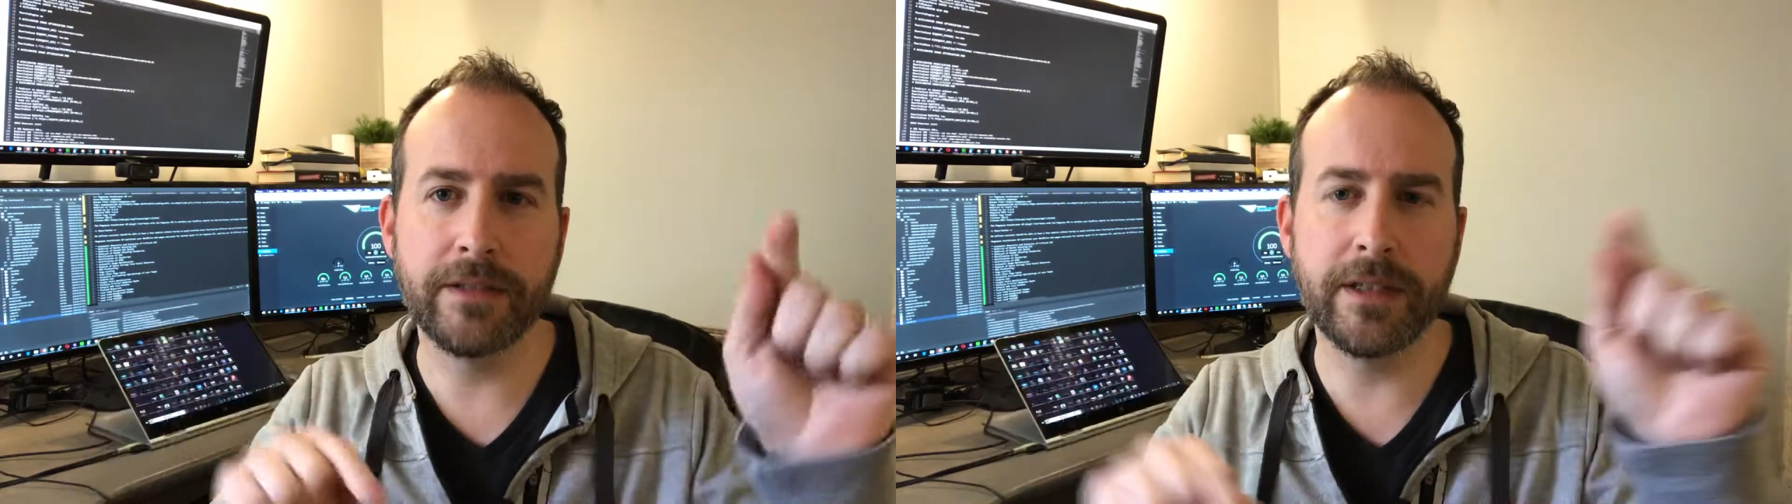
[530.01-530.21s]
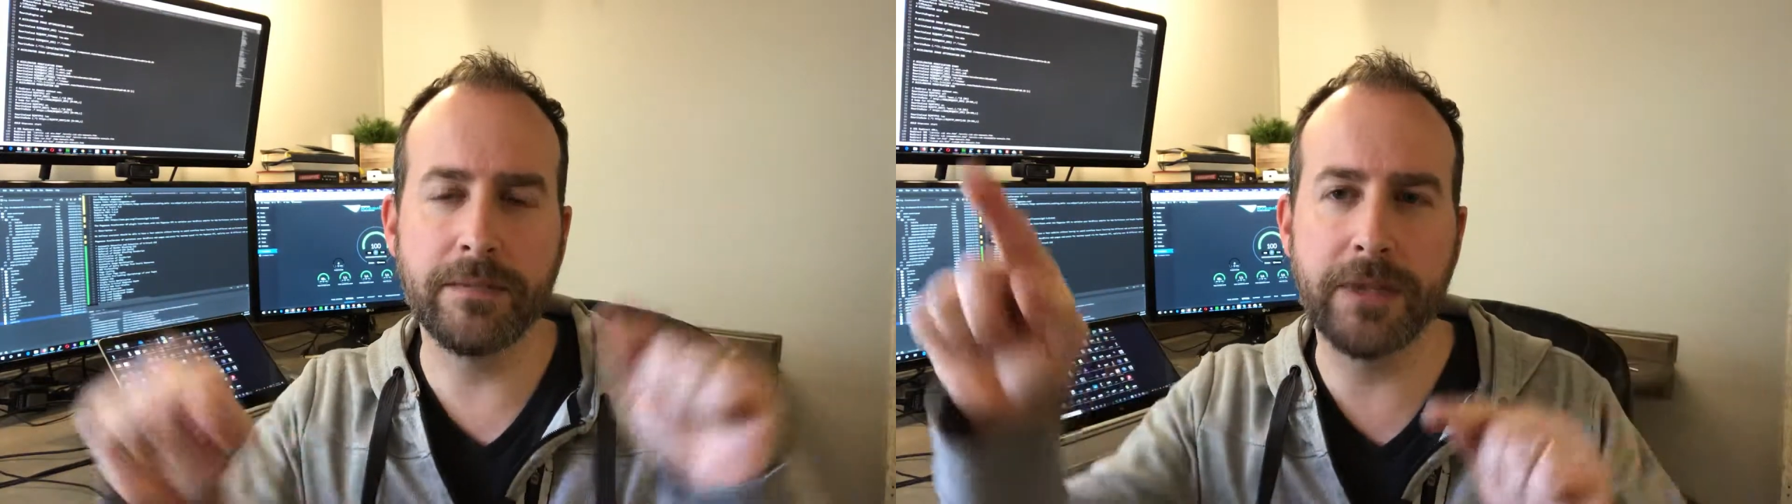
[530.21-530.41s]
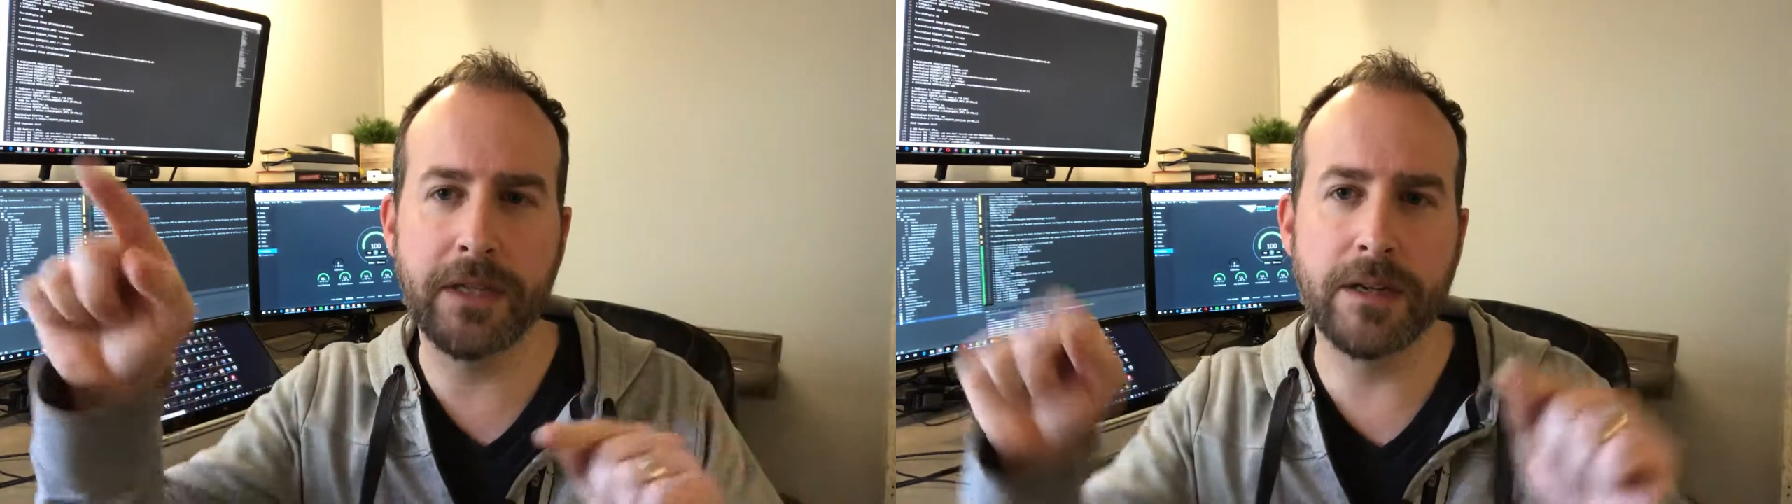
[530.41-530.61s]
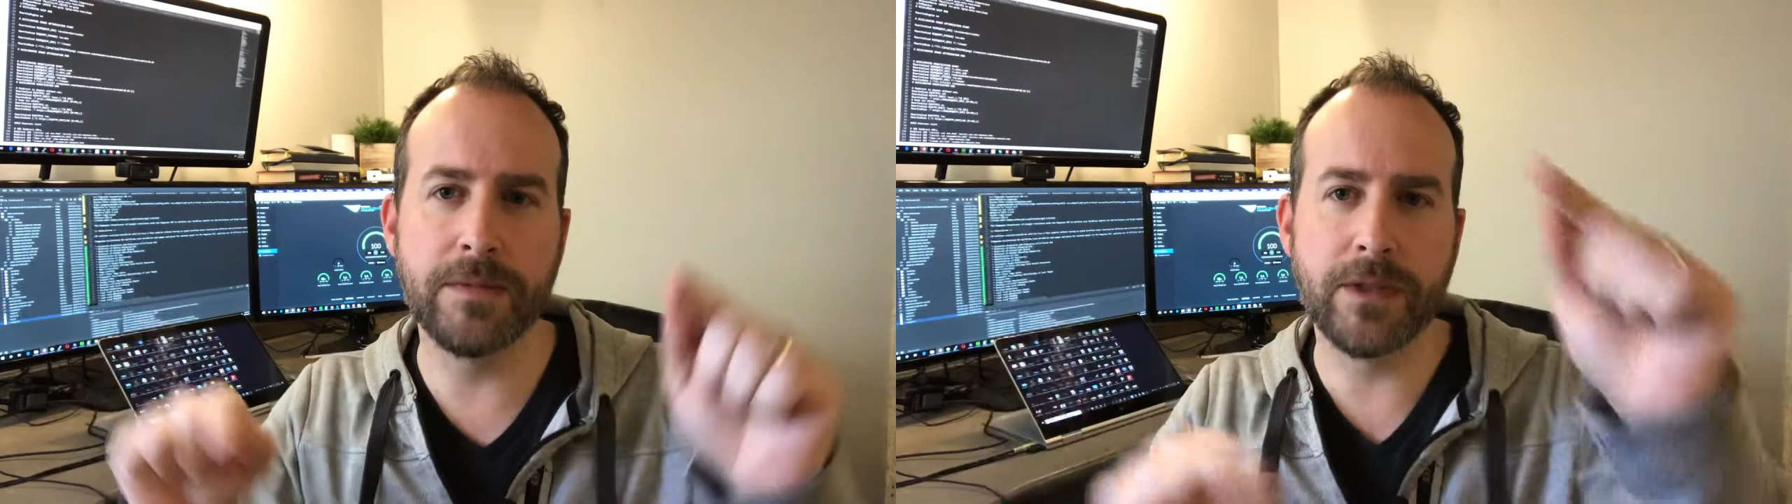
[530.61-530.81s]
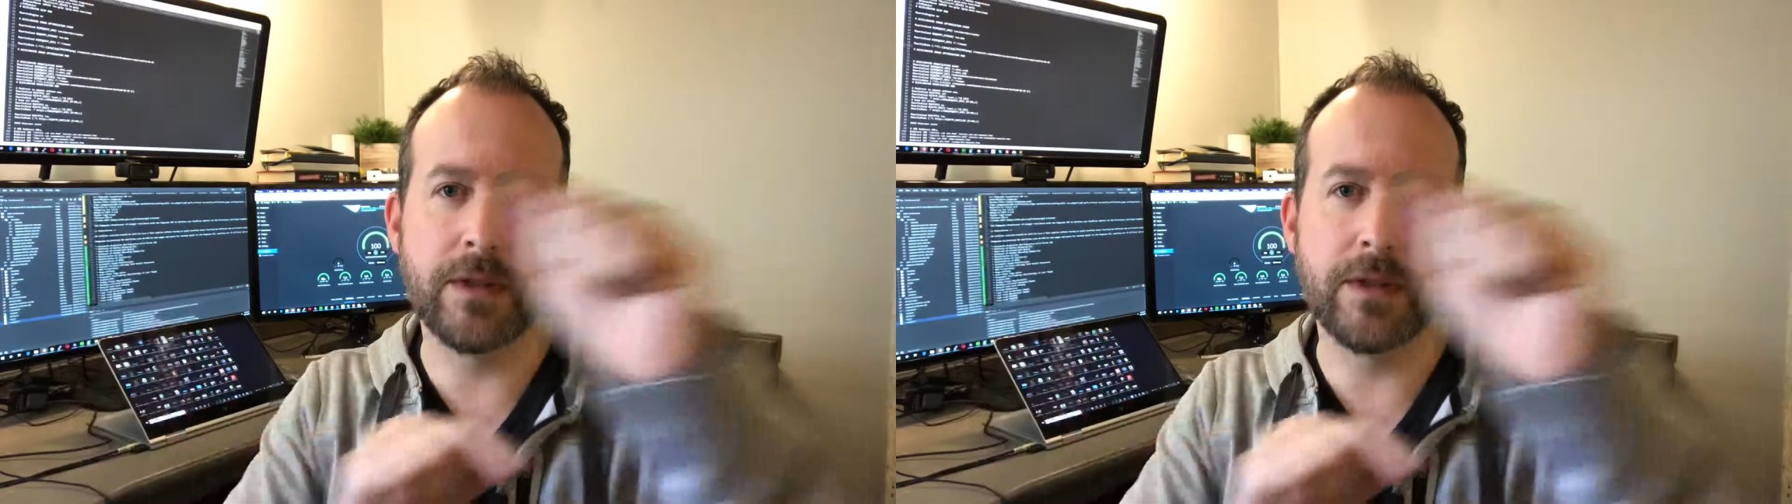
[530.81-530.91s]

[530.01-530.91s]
it becomes